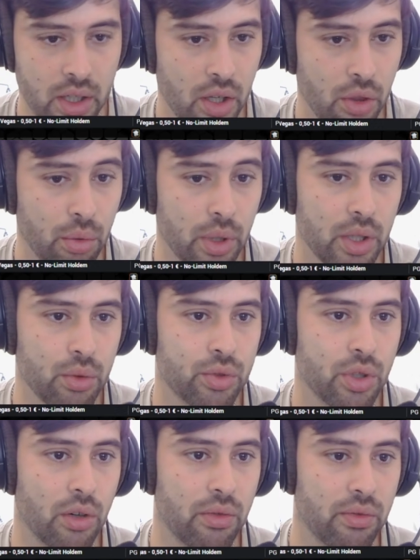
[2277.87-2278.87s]
3
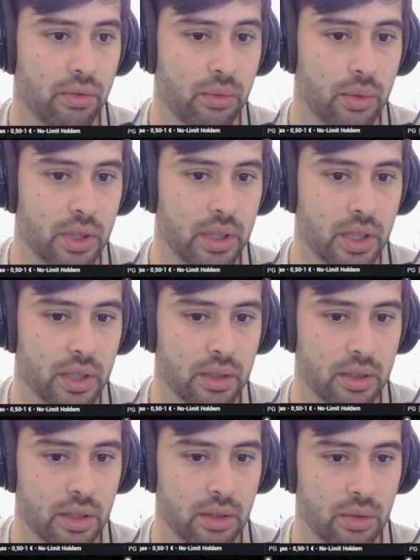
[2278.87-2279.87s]
deuce off, we're
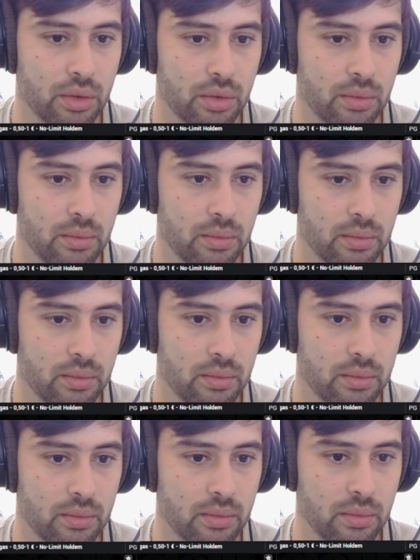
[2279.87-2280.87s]
not going to
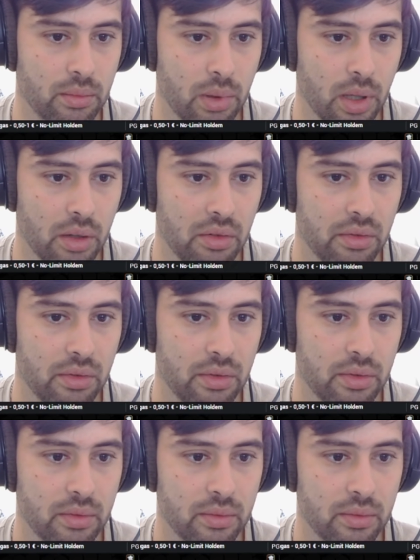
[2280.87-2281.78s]
bluff.